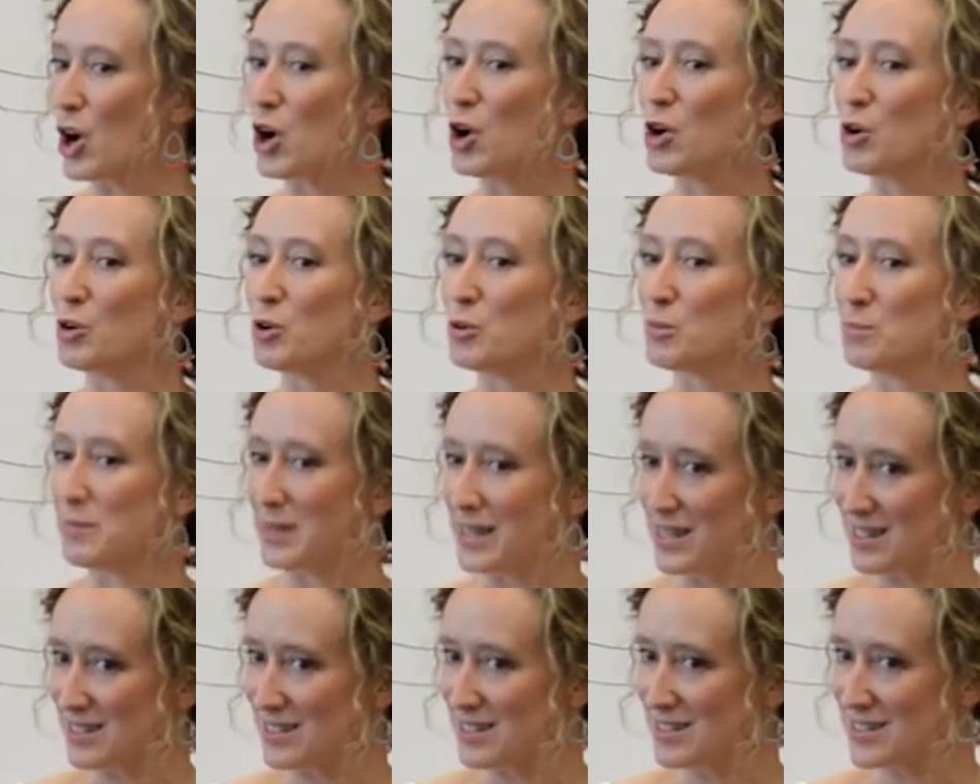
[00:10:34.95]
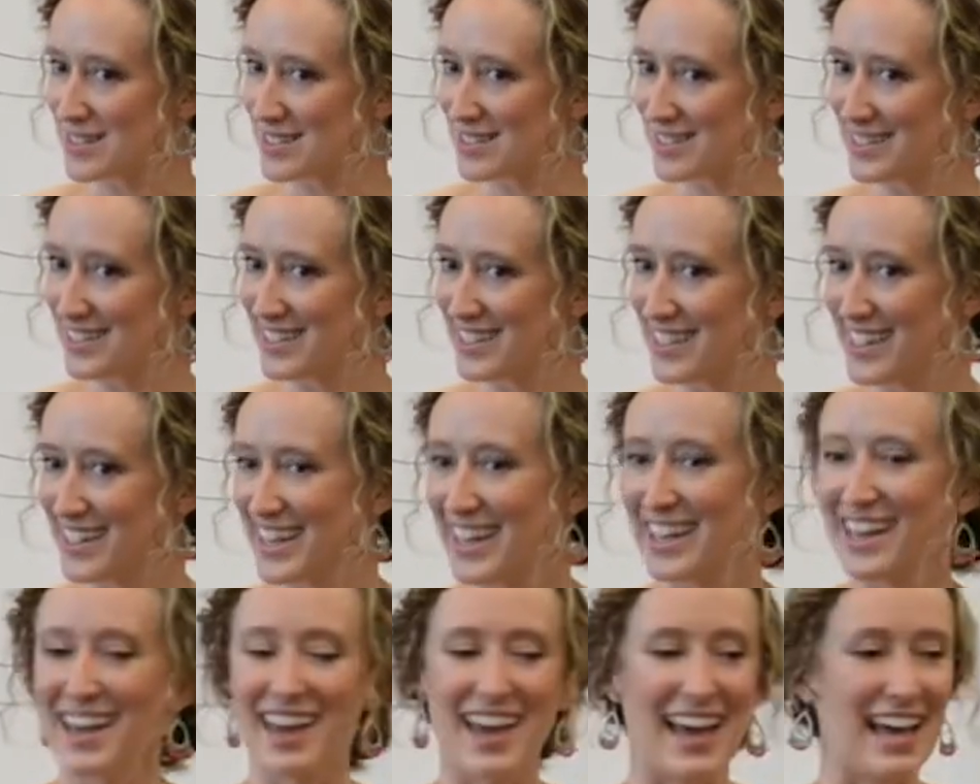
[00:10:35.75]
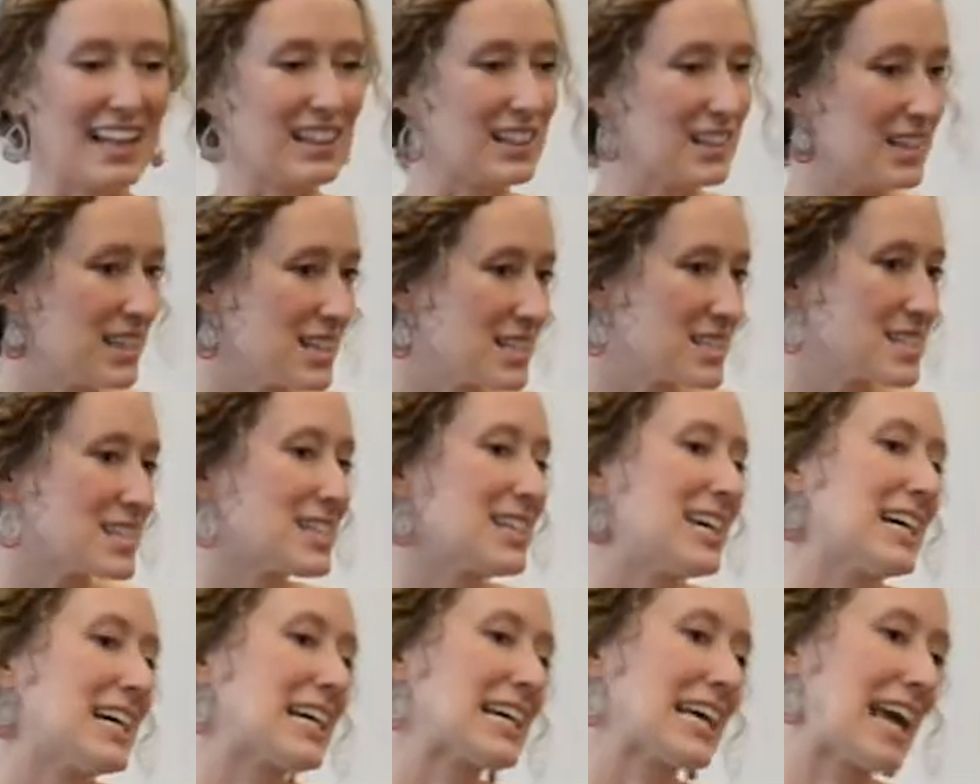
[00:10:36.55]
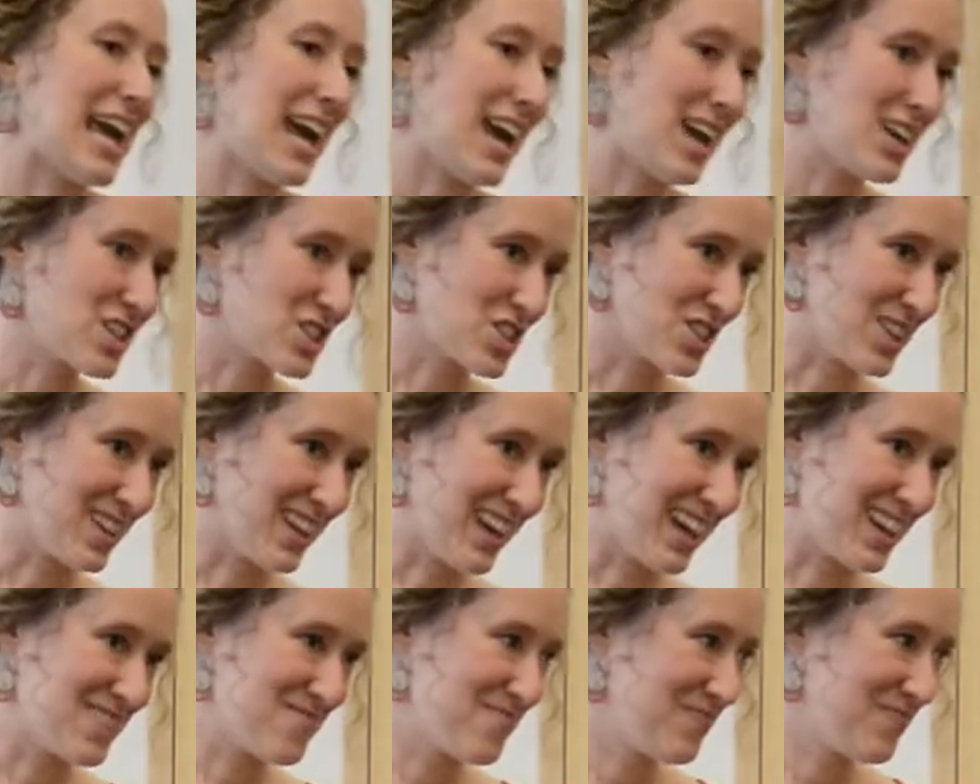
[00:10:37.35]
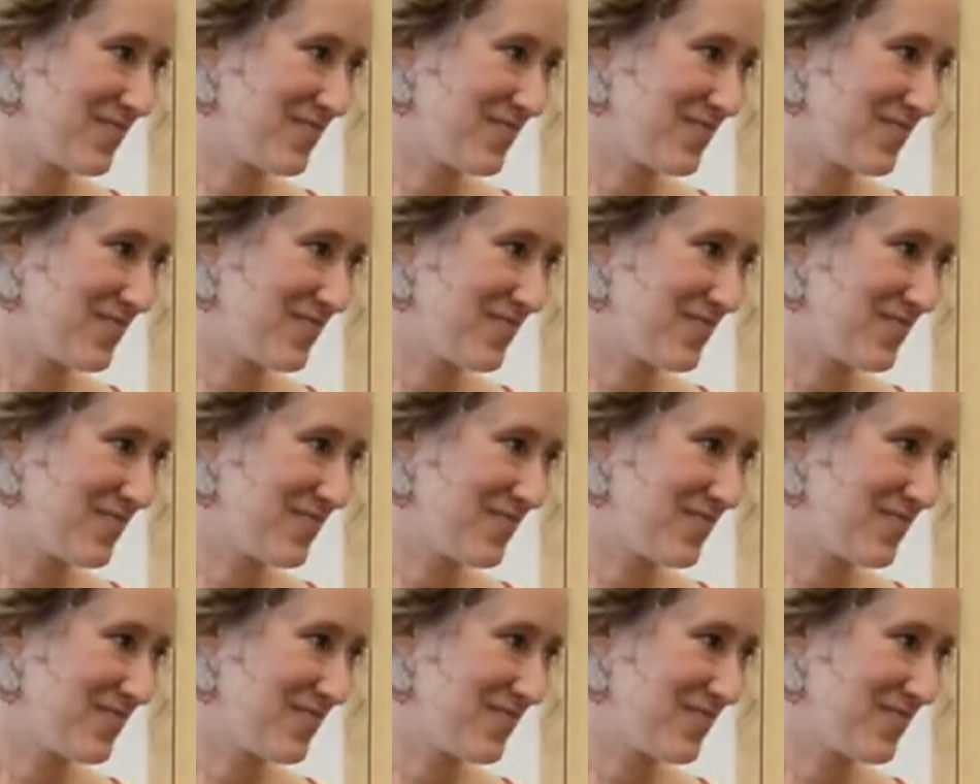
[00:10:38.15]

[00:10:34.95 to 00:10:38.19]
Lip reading: own meals, at least occasionally.